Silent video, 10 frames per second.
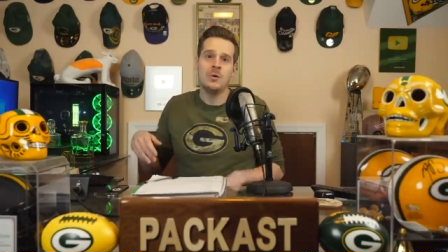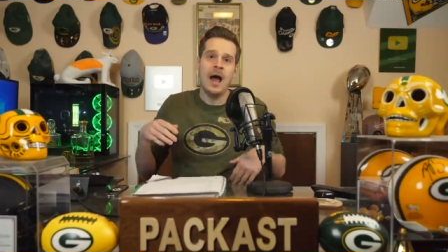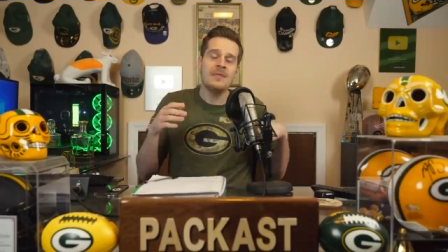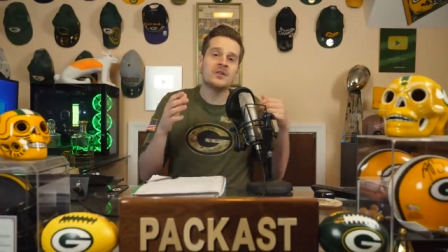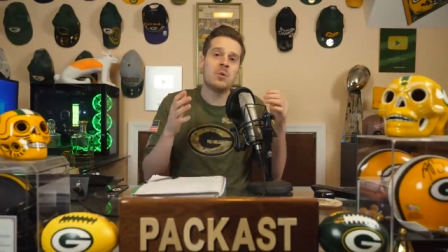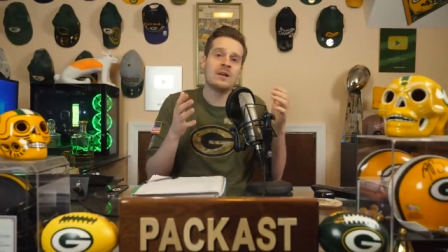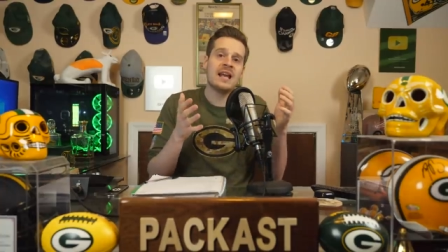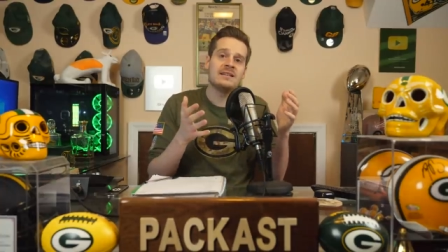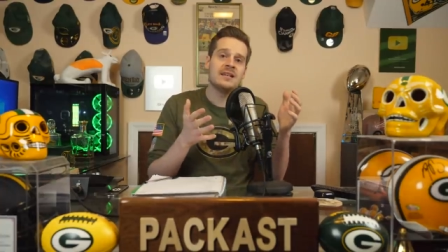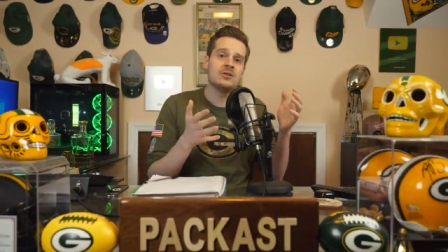You had the
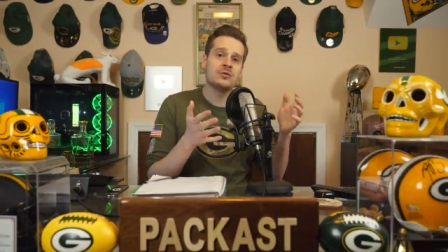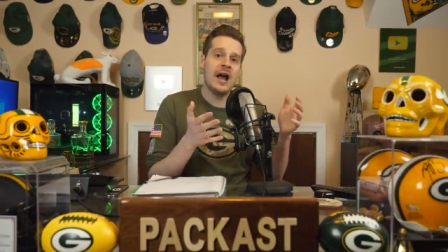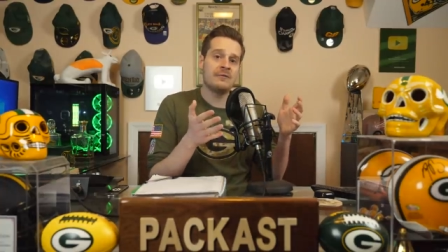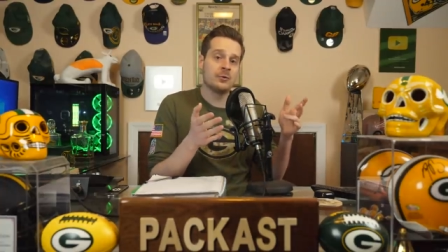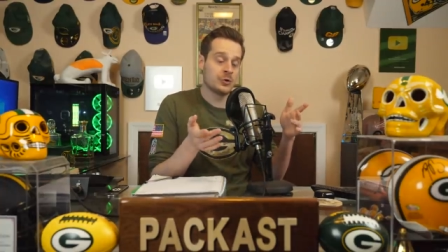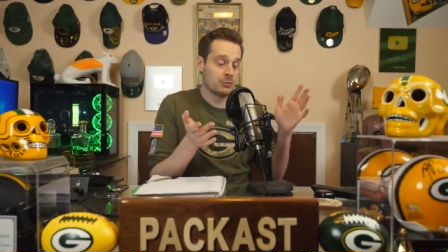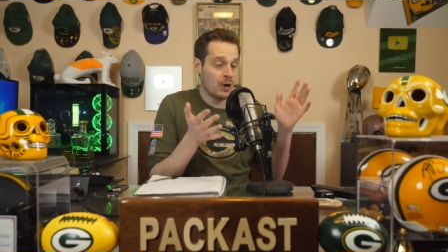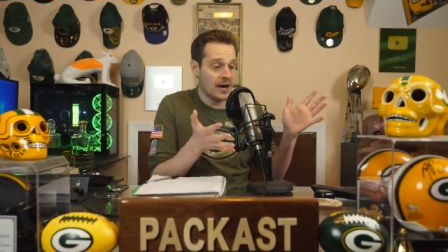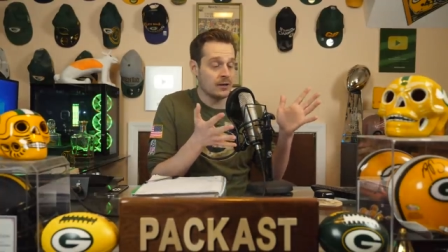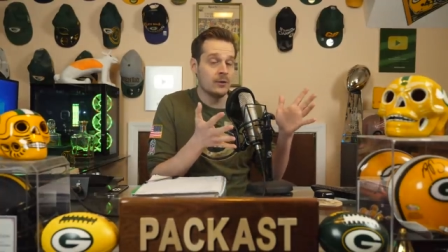twenty eighteen draft, which was
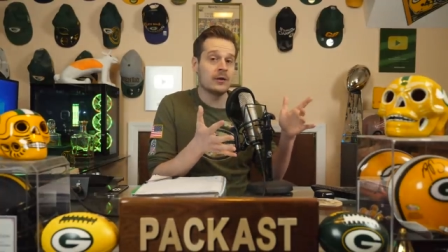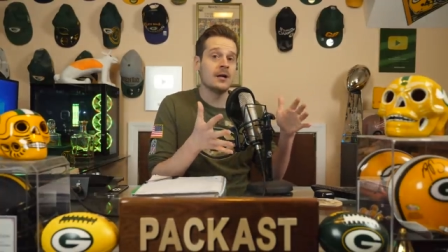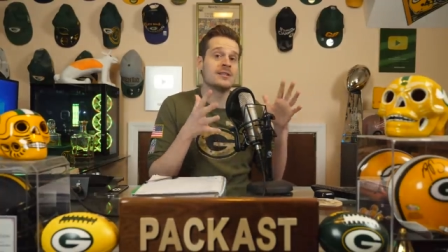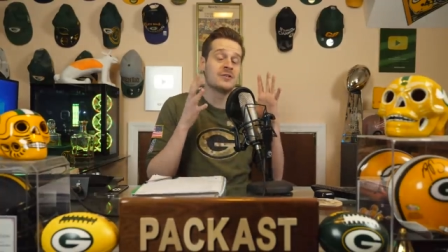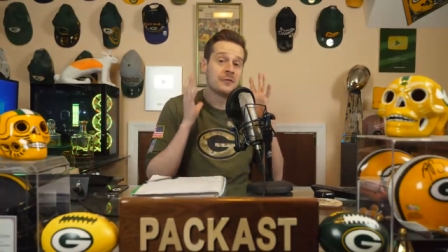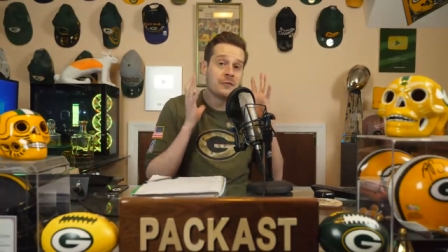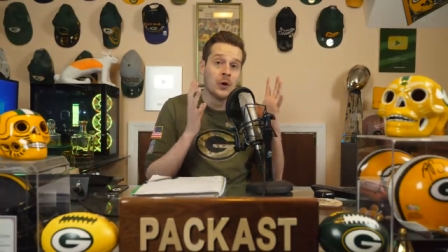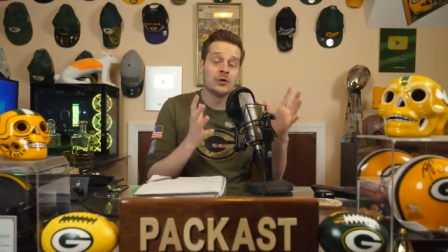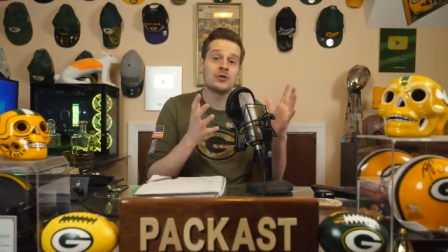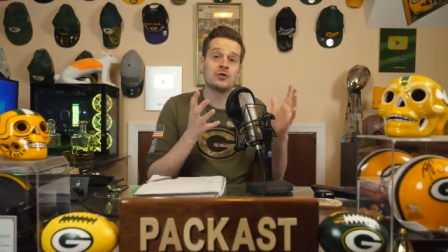Brian Gutekunst's
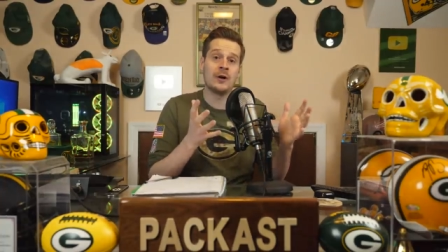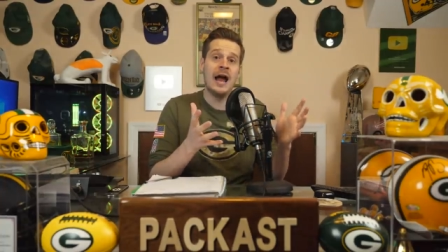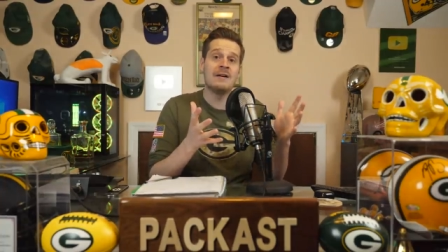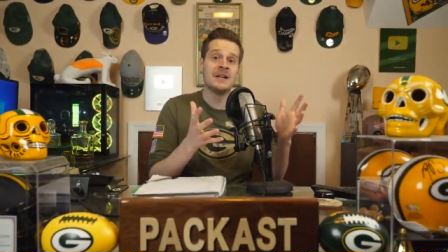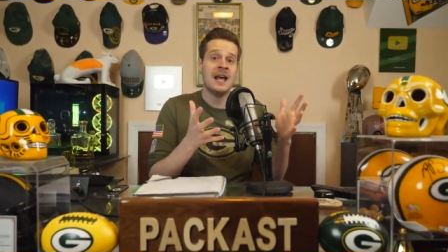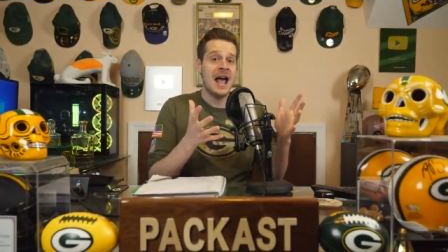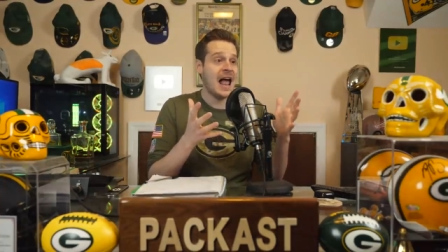first draft,